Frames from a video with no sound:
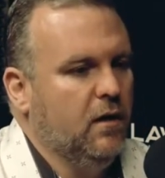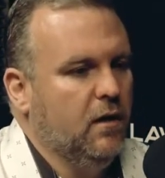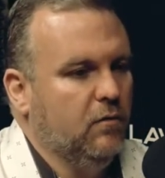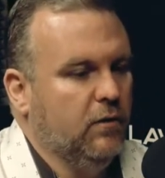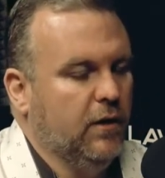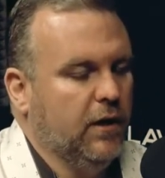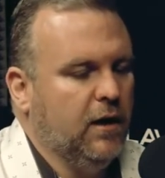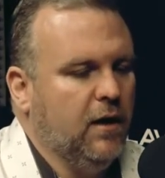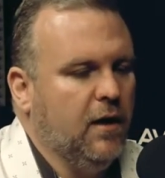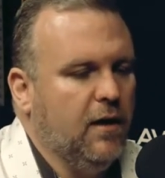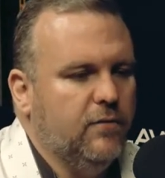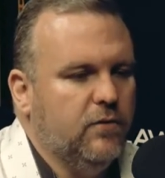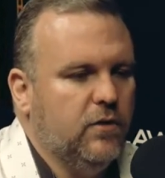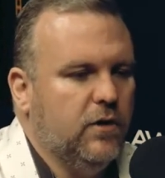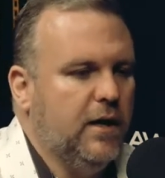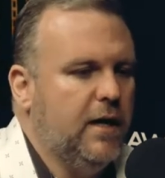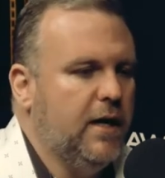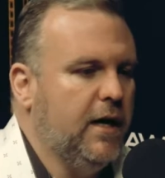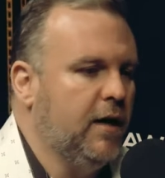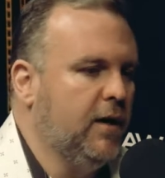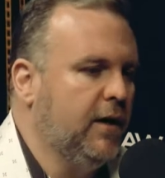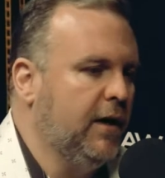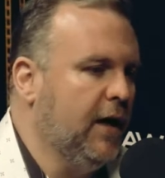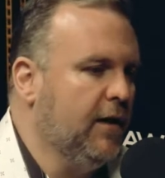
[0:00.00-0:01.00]

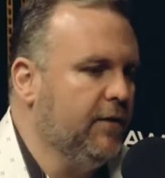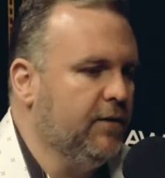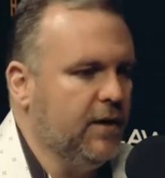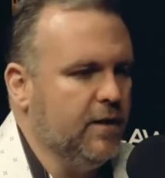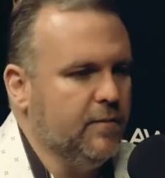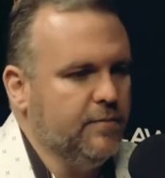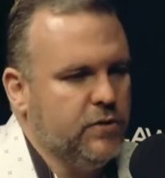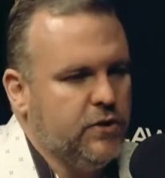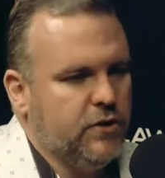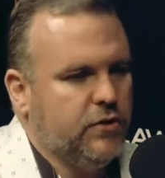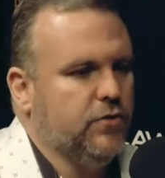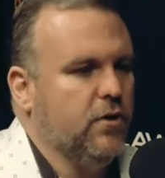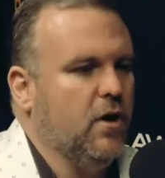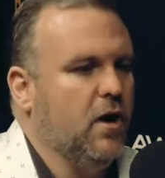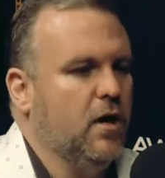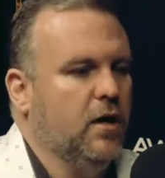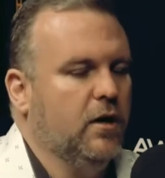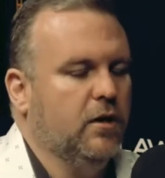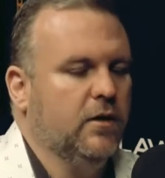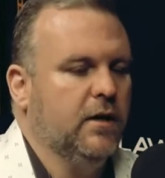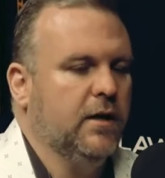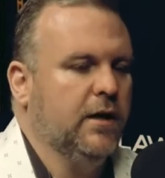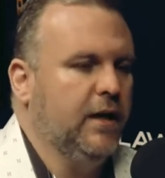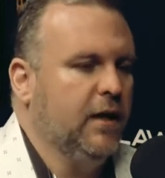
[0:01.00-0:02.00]
recovering and get them
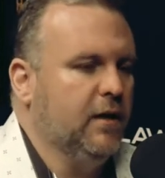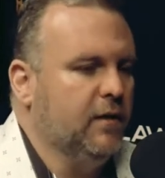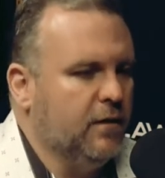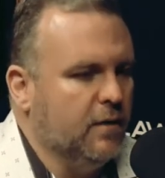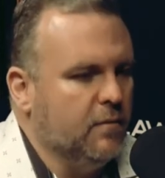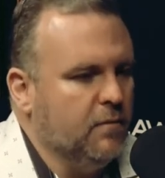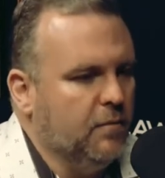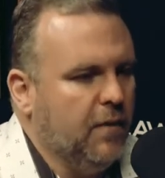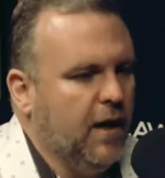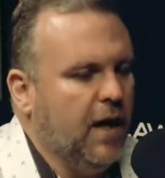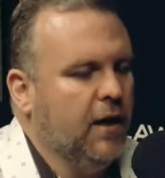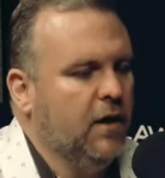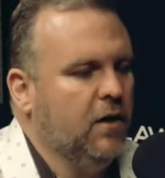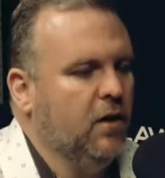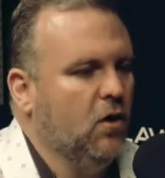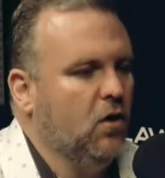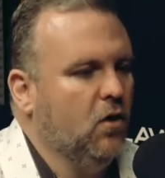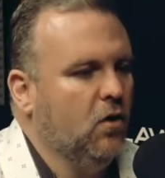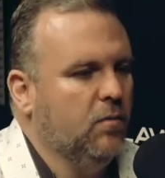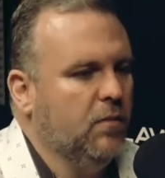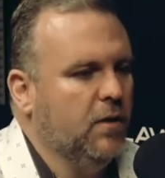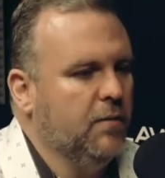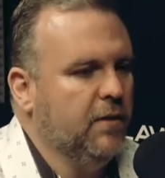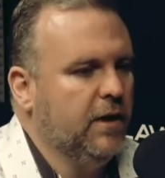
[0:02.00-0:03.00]
stronger and get them back
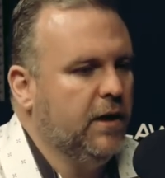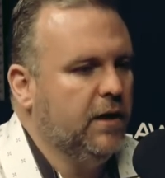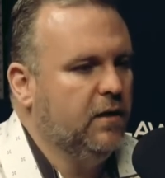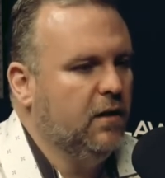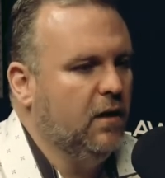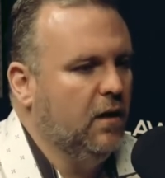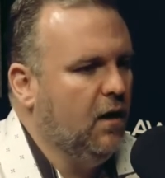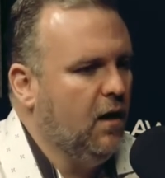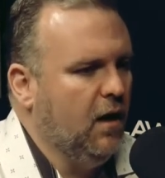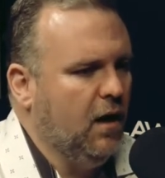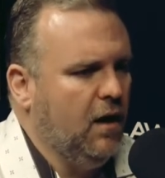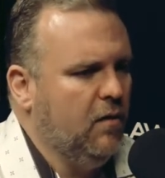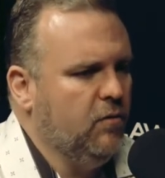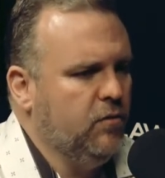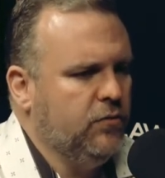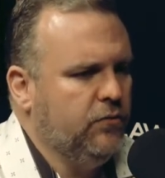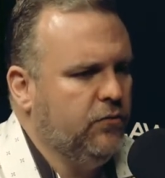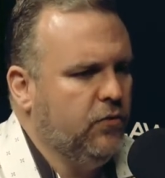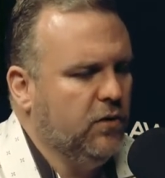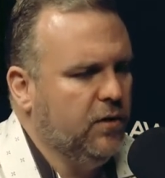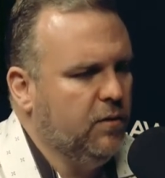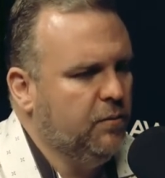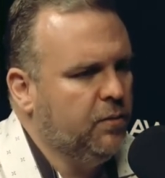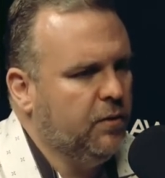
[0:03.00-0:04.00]
home. I mean, I was
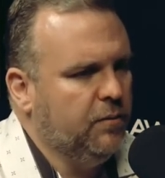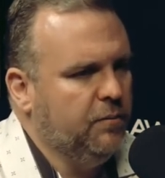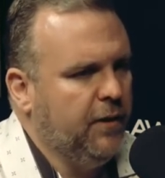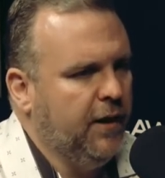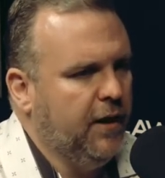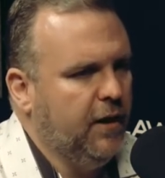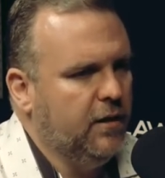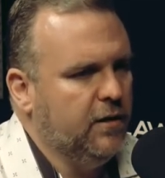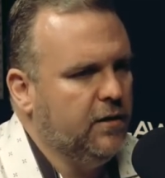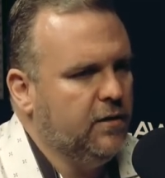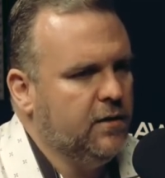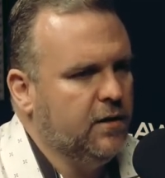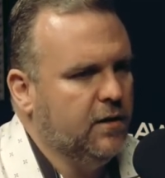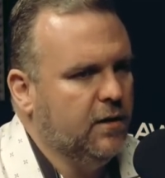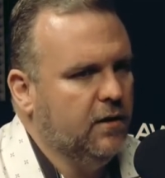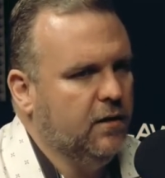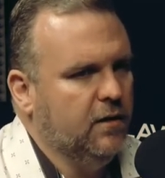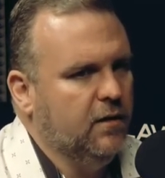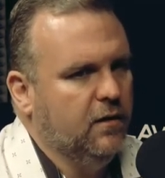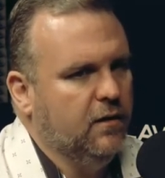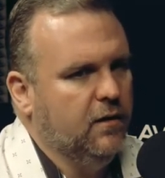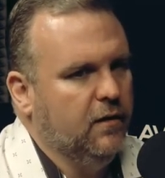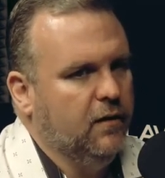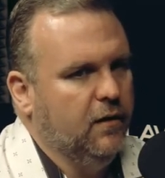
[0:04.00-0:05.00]
fully prepared to,
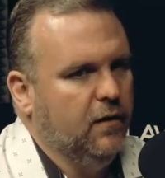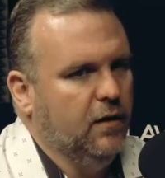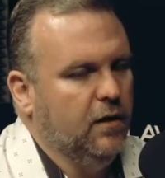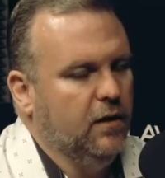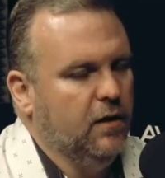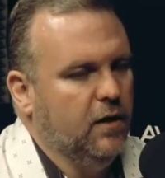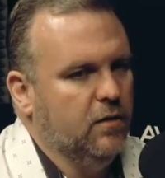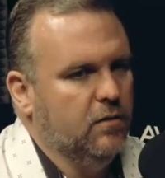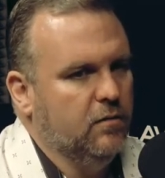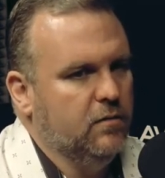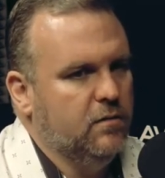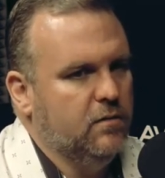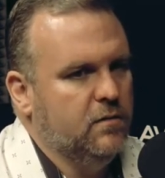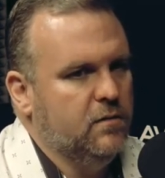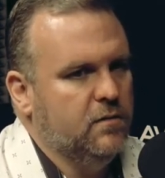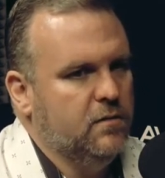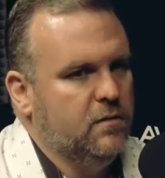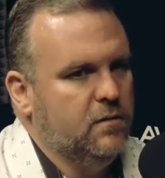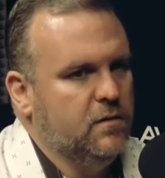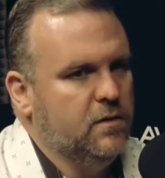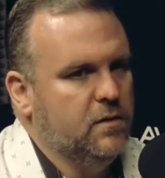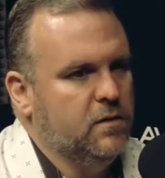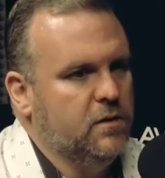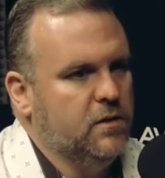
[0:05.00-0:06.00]
you know,
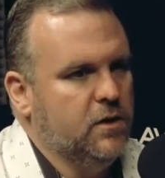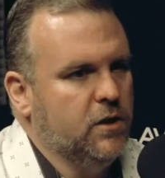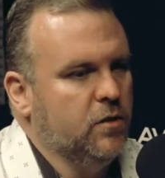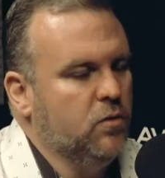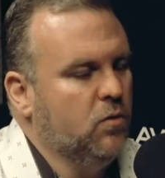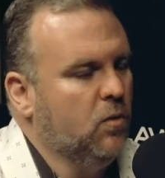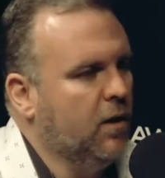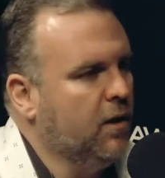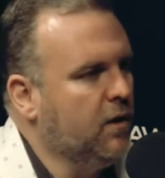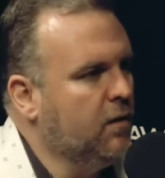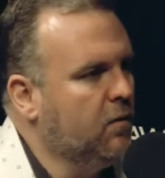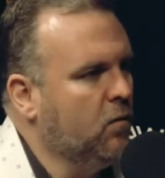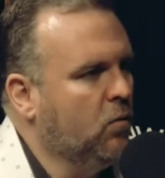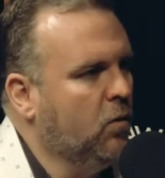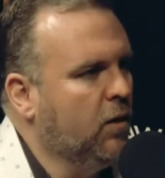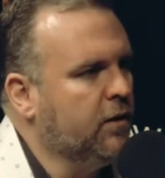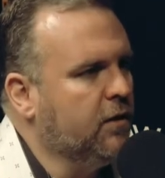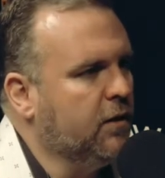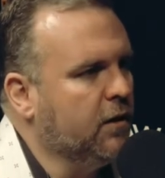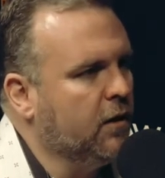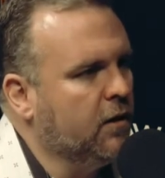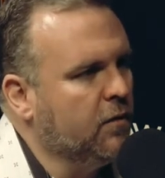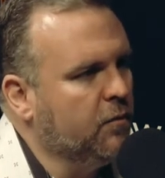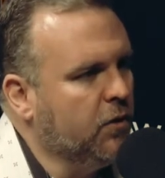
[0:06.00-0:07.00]
do what what
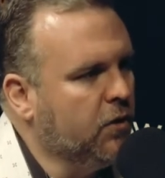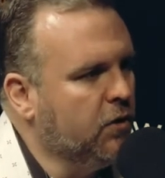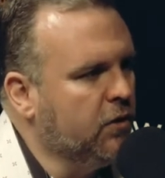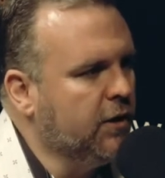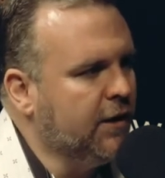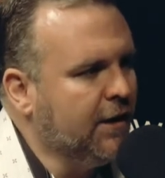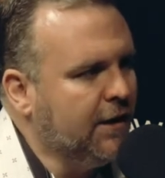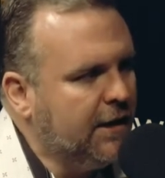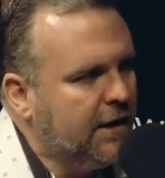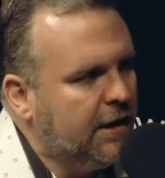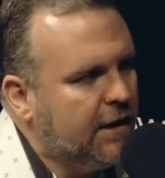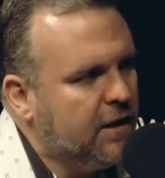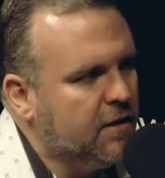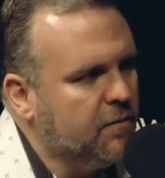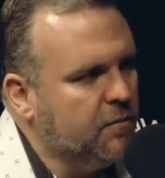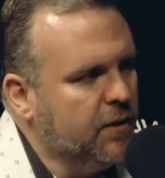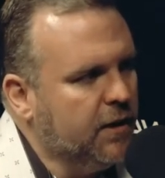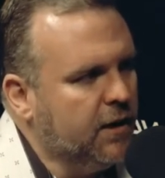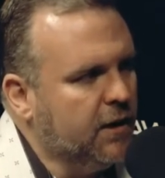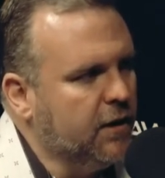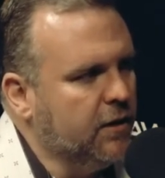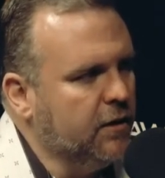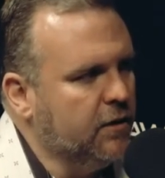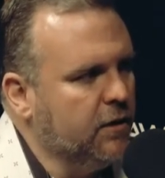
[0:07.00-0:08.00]
the community needed
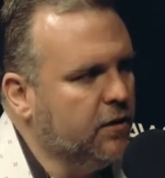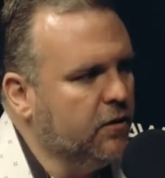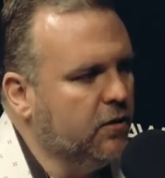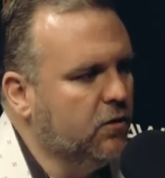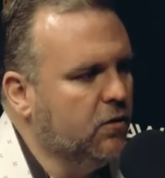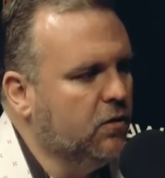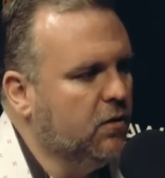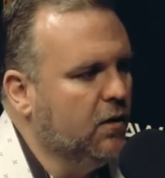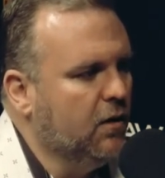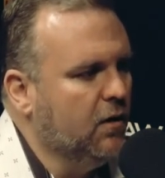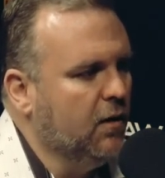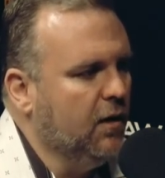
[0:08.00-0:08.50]
me to do